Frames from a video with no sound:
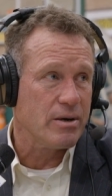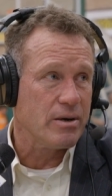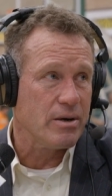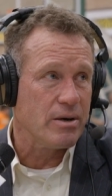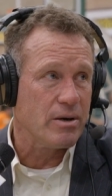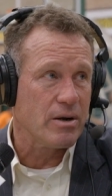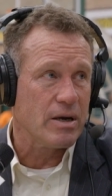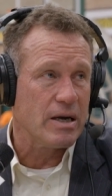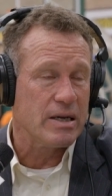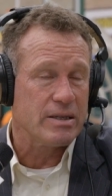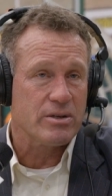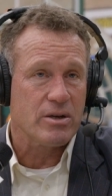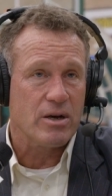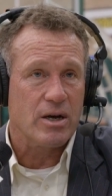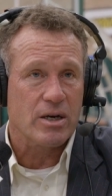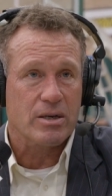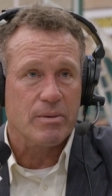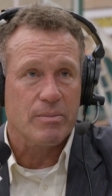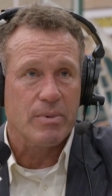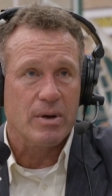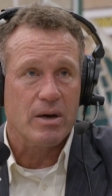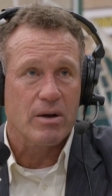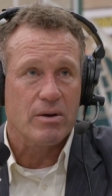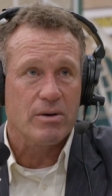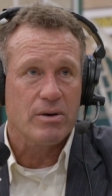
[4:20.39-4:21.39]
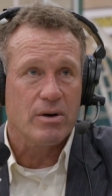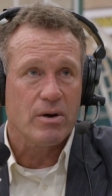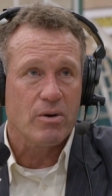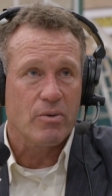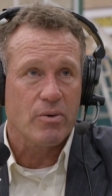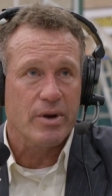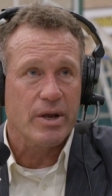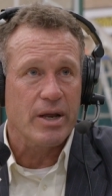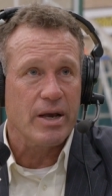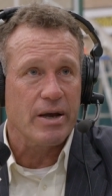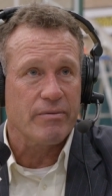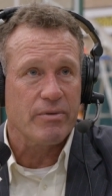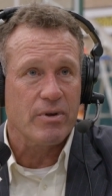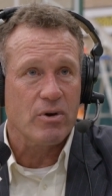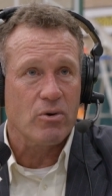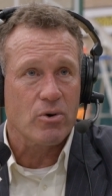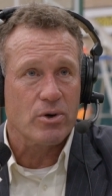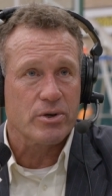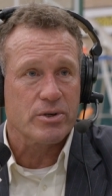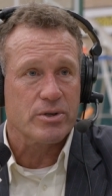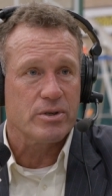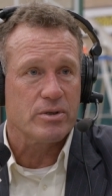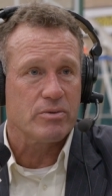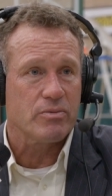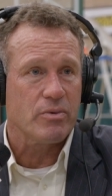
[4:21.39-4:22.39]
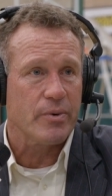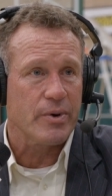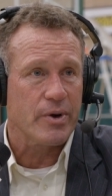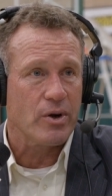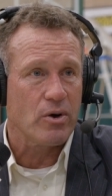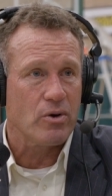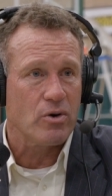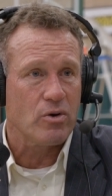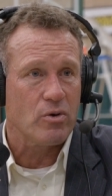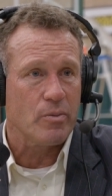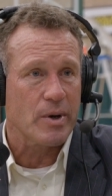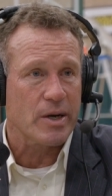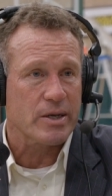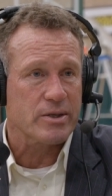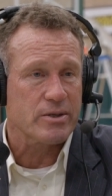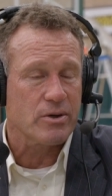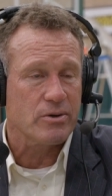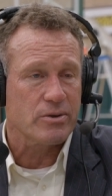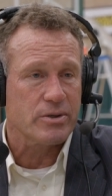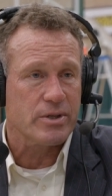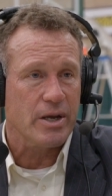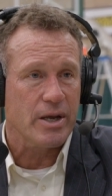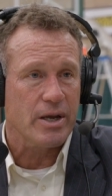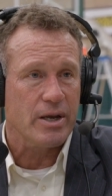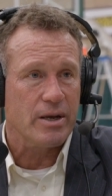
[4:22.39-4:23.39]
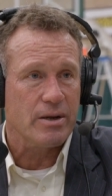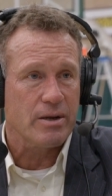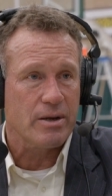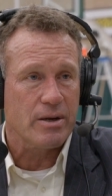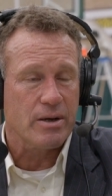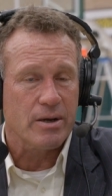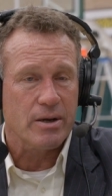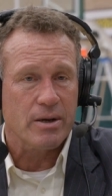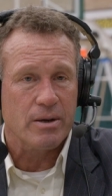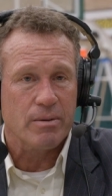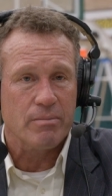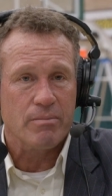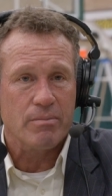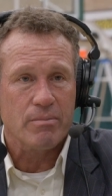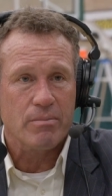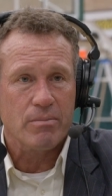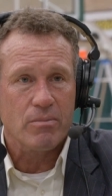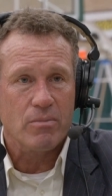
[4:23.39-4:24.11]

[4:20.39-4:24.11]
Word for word: You know, I talked about you don't we have the horses when we go to New Mexico State. Um,